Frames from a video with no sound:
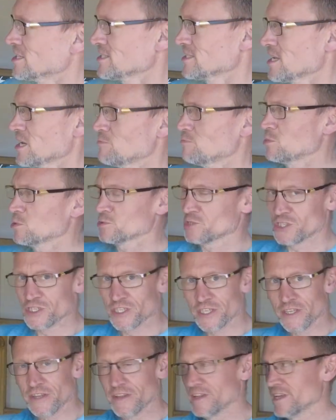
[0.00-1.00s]
I start
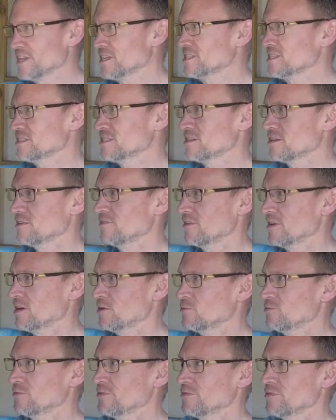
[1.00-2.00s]
pushing this
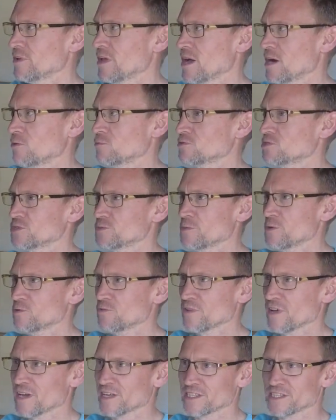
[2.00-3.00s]
around, how
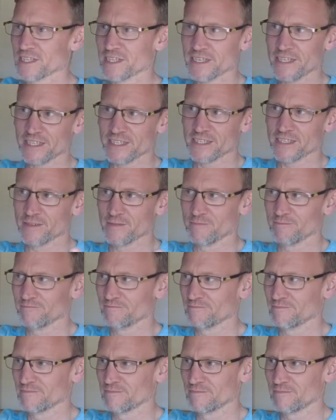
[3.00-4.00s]
smooth that actually is.
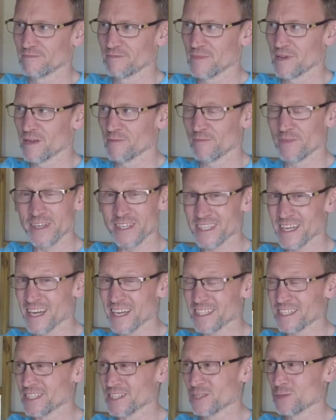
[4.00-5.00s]
I'm literally
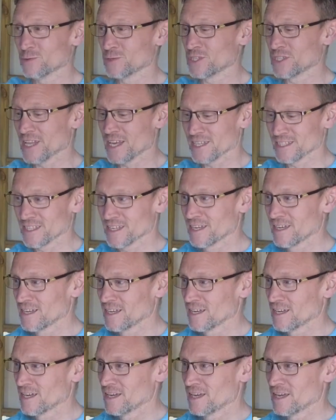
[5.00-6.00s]
hardly touch that.
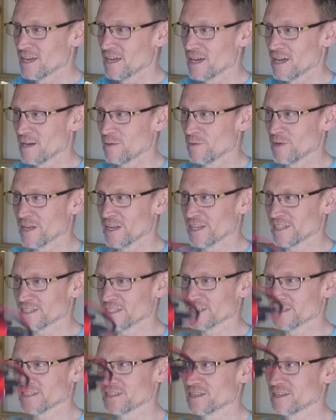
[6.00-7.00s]
I mean,
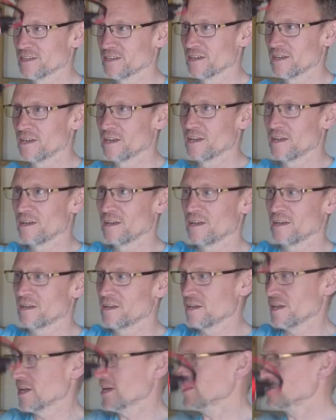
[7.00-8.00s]
it's,
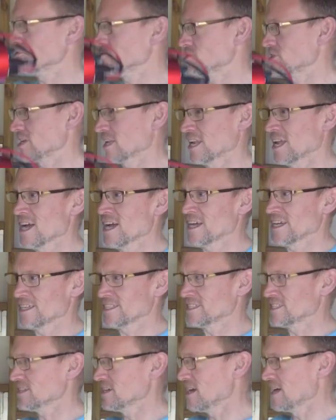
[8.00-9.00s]
it just
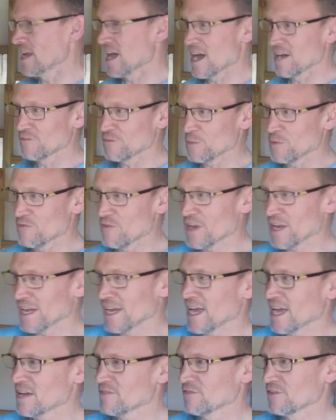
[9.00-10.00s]
glides. And I have to be really
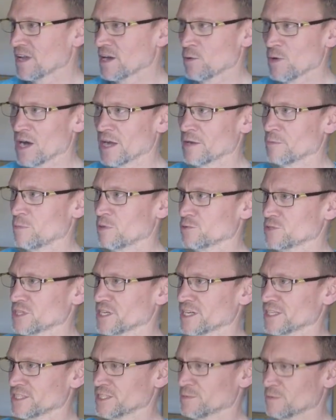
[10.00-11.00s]
careful how hard I push
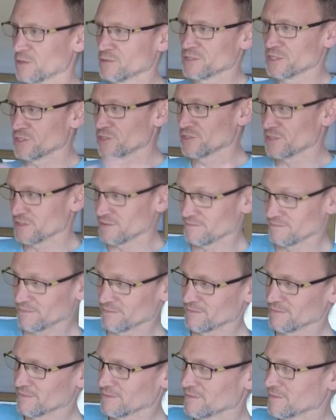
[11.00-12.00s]
it actually, because it just,
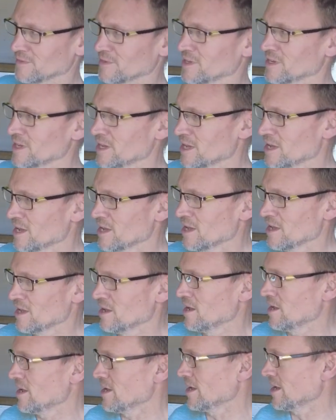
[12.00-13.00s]

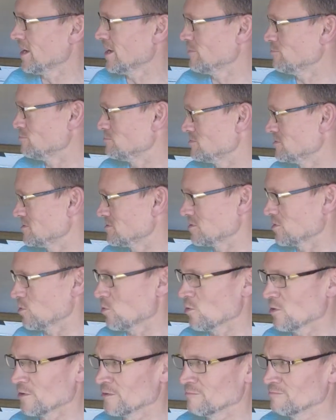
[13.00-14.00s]
it keeps
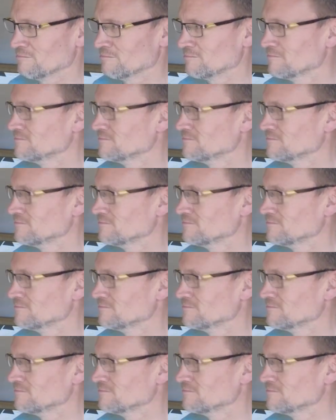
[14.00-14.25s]
going.